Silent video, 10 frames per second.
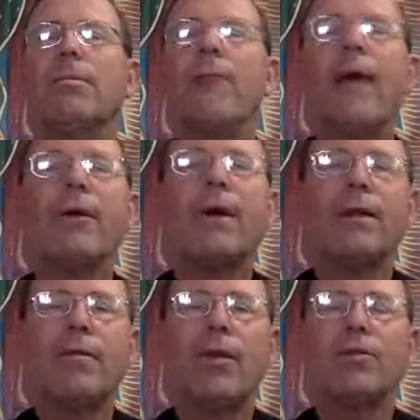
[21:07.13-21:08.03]

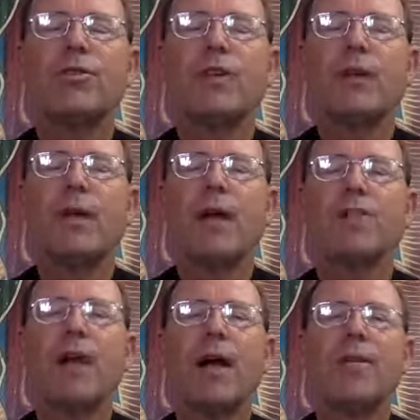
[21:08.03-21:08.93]
Marian devotion
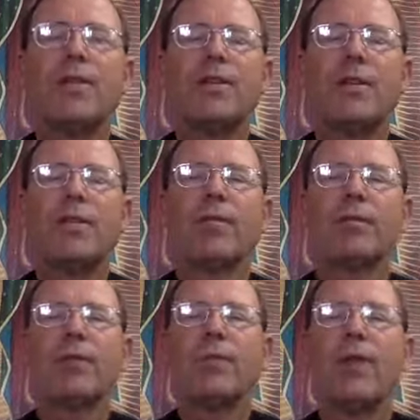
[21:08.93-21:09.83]
as oblates of the
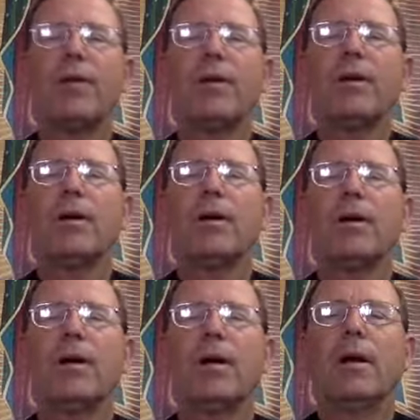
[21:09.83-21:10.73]
Virgin Mary.
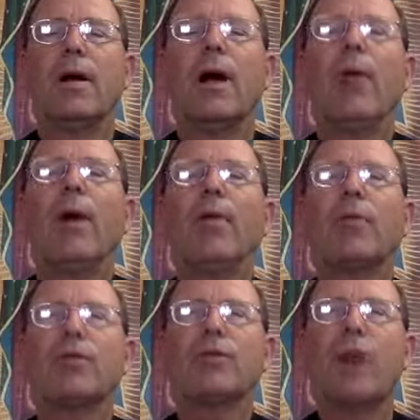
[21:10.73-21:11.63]

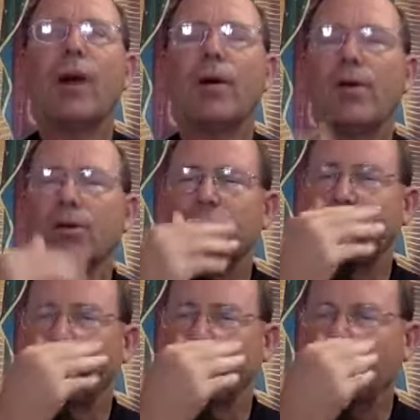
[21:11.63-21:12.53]
However, we're trying
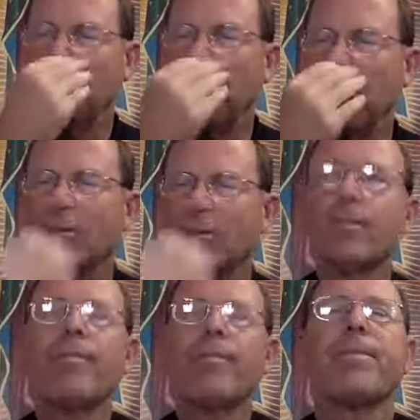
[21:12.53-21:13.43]
also to promote
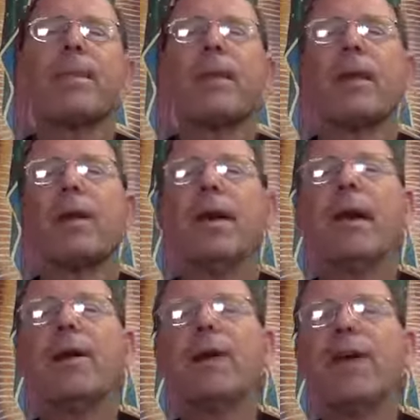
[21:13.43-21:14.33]

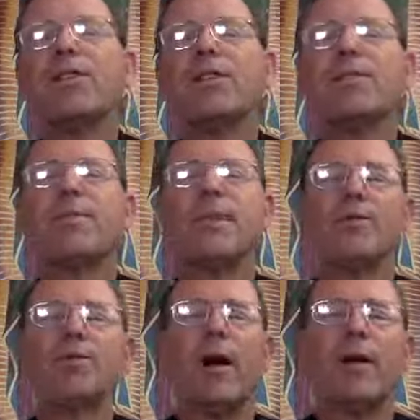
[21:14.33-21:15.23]
Ignatian
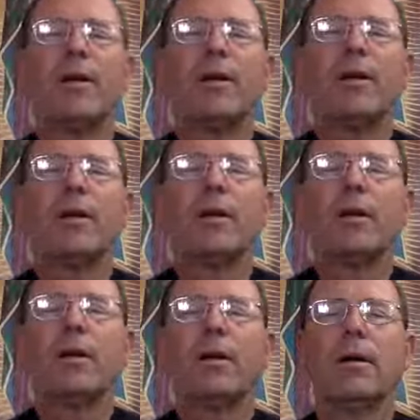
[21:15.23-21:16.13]
spirituality.
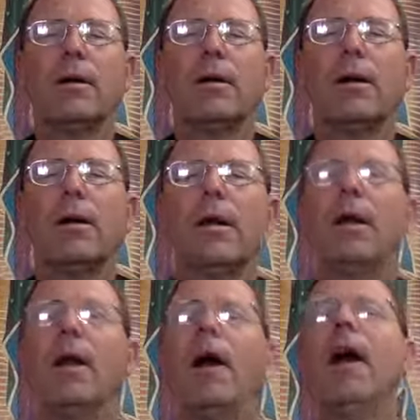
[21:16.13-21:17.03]

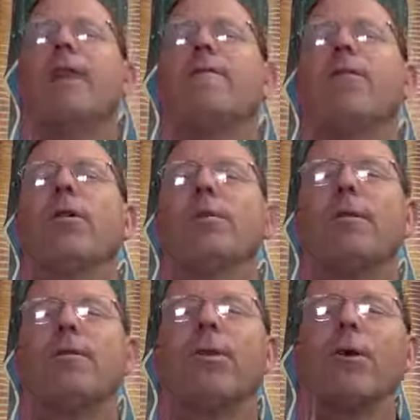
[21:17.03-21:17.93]
I have
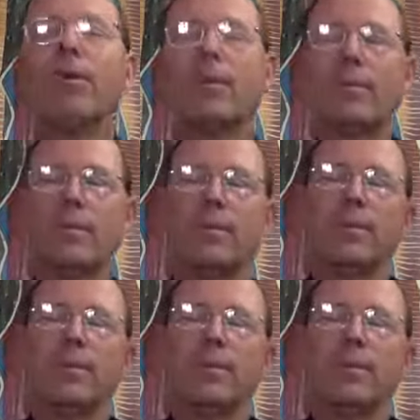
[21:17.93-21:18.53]
formed a forum,